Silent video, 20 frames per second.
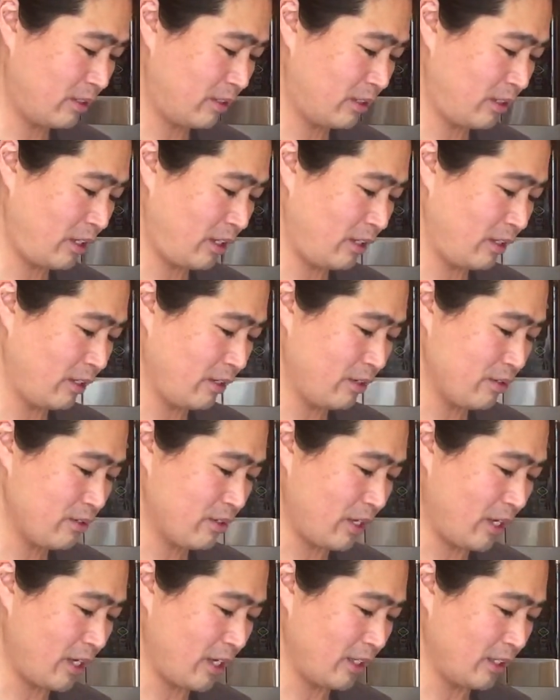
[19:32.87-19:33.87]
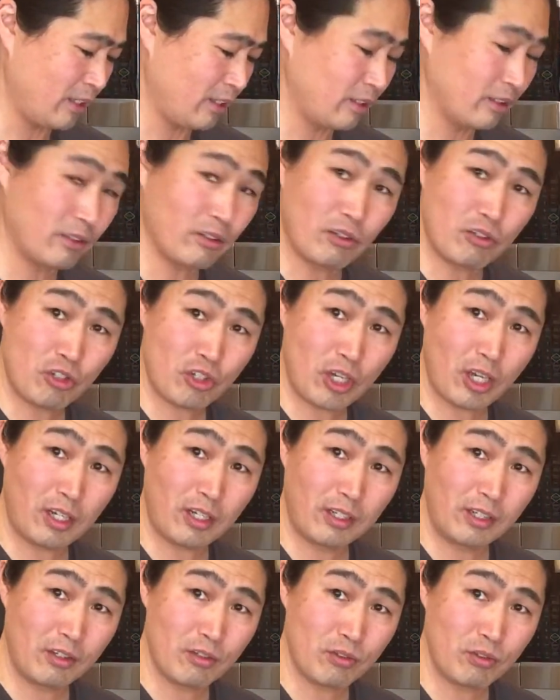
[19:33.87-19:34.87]
telling us that the
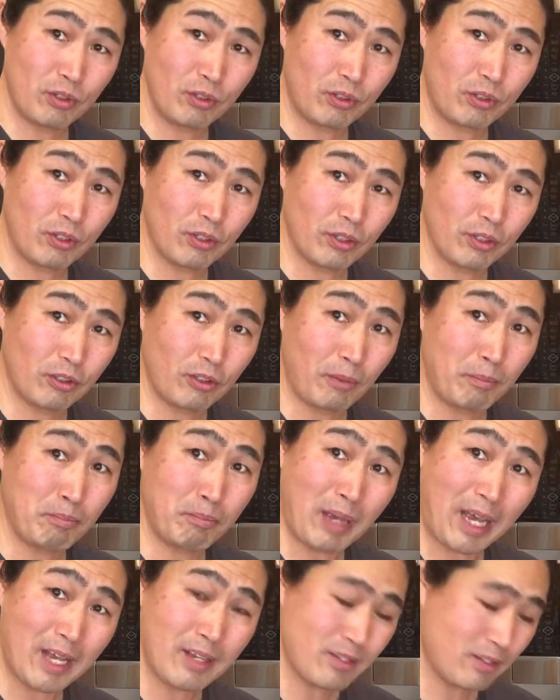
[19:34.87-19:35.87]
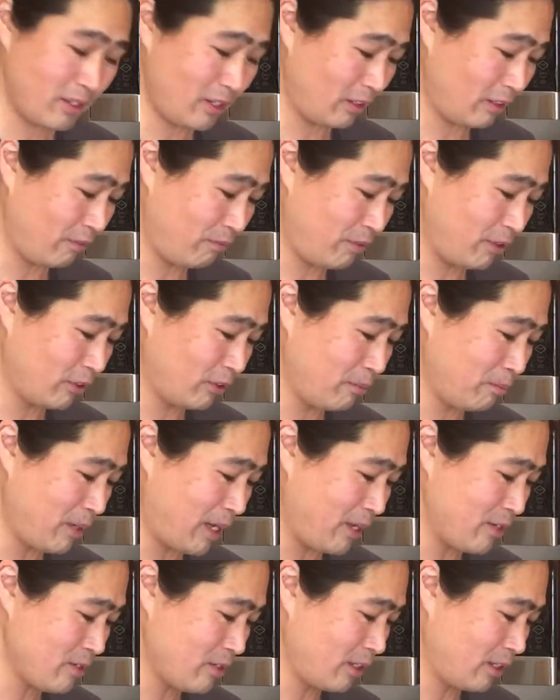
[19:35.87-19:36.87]
channeling is due to the basket, the filter
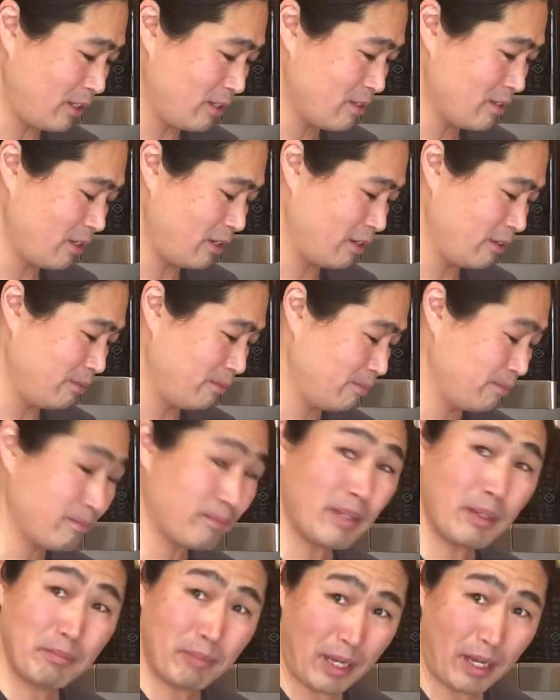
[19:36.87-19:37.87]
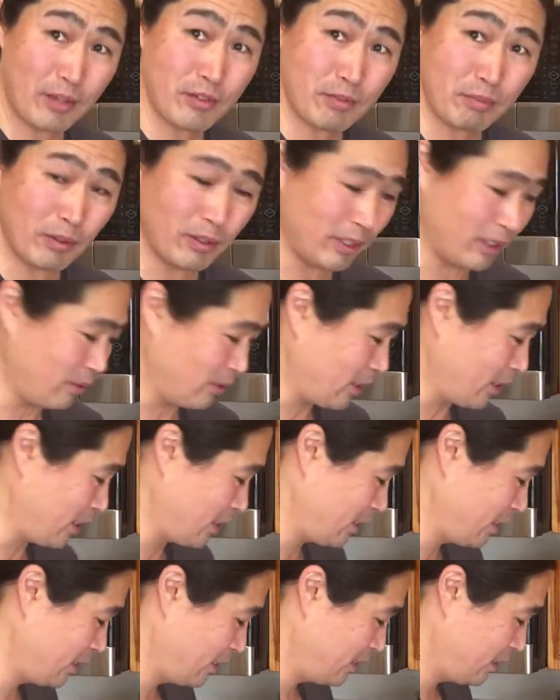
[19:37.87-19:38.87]
basket itself, possibly,
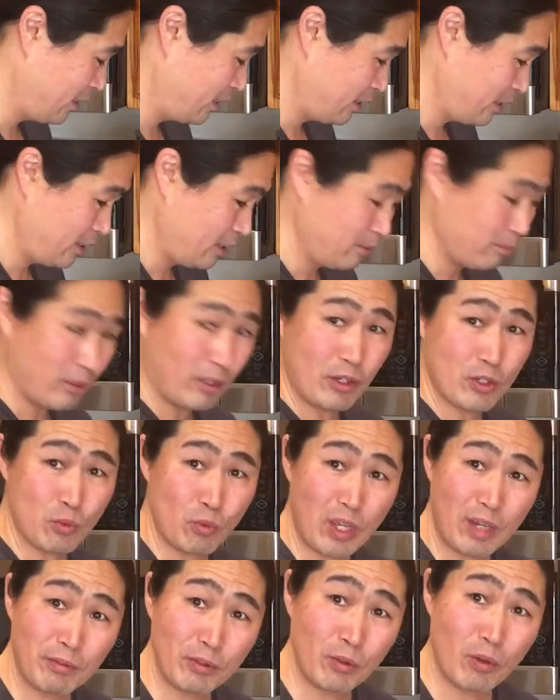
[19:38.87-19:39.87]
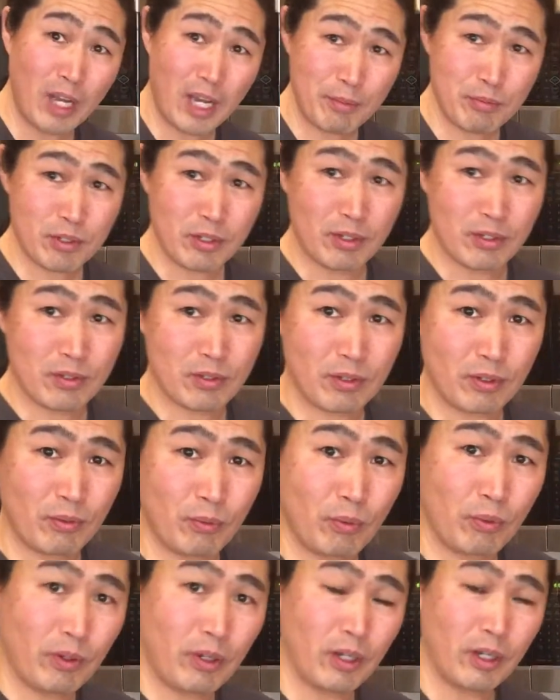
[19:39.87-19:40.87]
okay? Because we have no options.
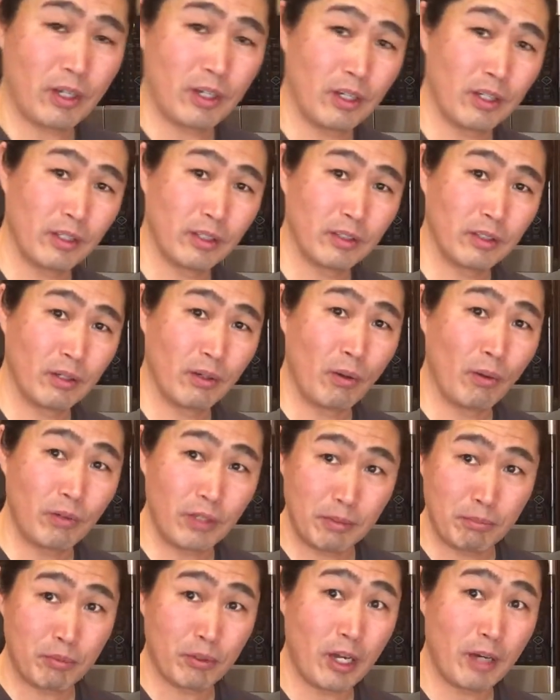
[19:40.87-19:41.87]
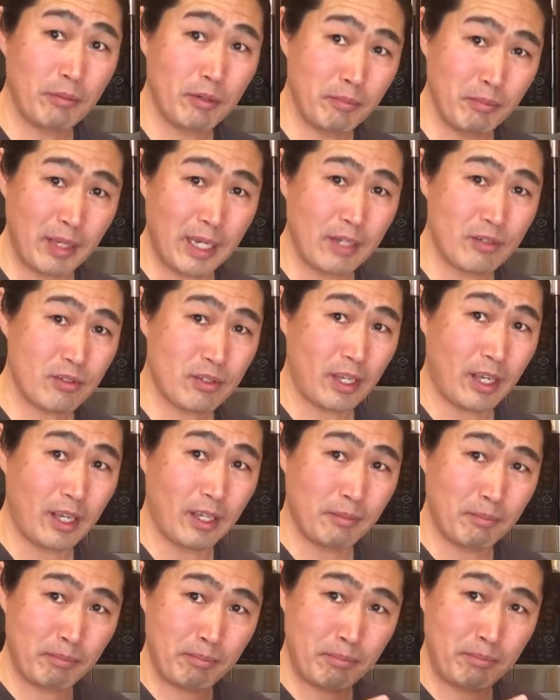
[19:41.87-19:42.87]
Only Breville makes
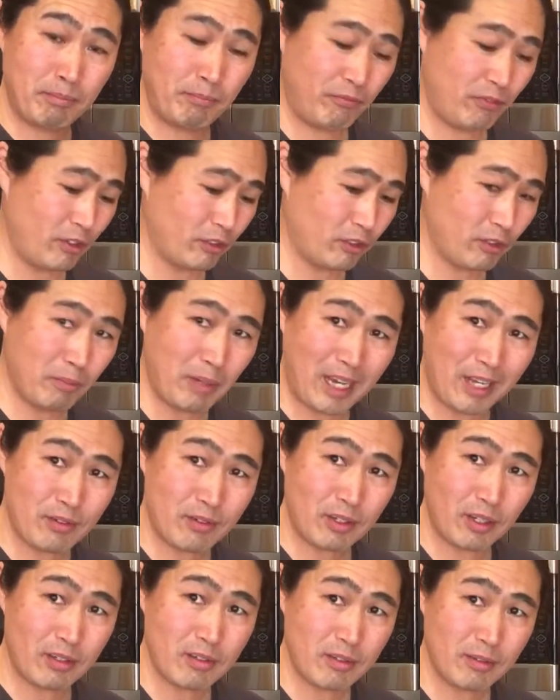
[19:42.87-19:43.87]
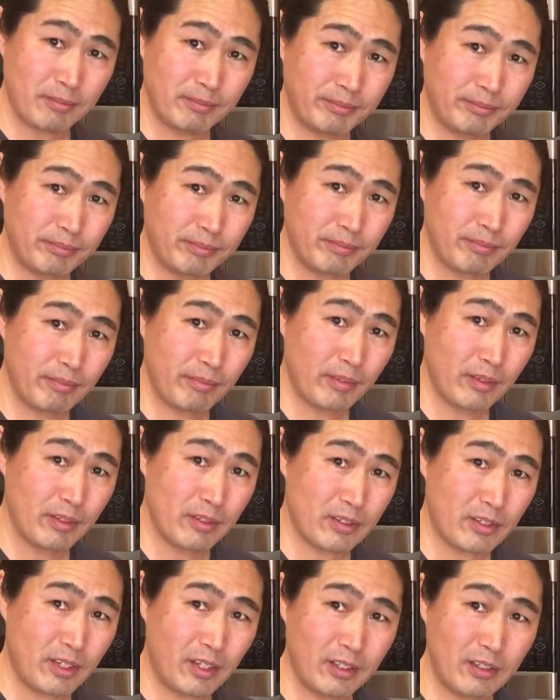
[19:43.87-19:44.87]
that filter baskets.
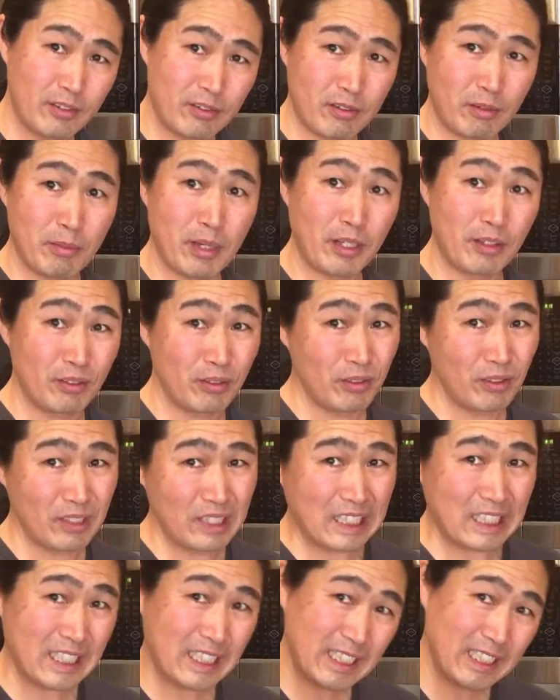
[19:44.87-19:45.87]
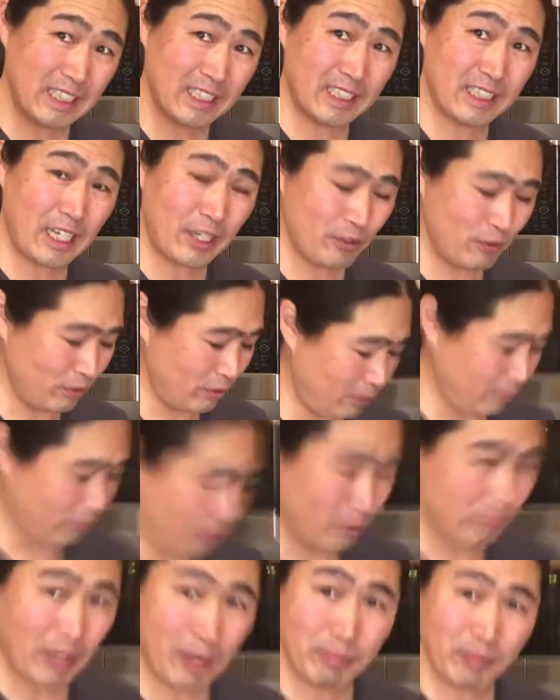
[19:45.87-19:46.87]
It's kind of somewhat, is that
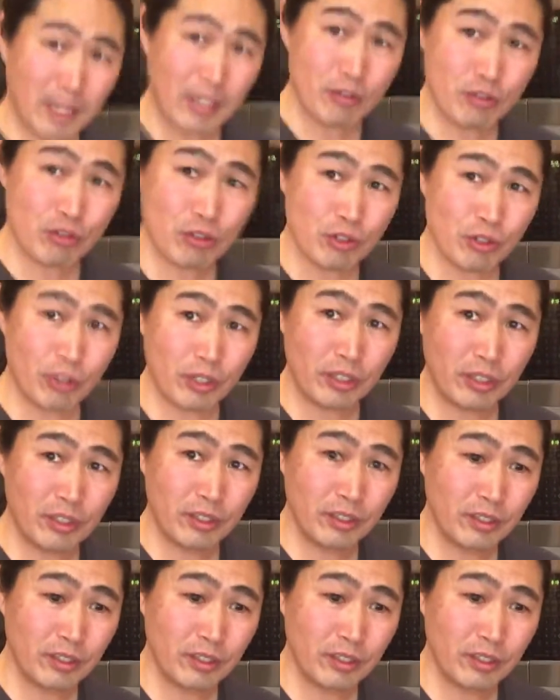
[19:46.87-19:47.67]
uniform? I'm not sure.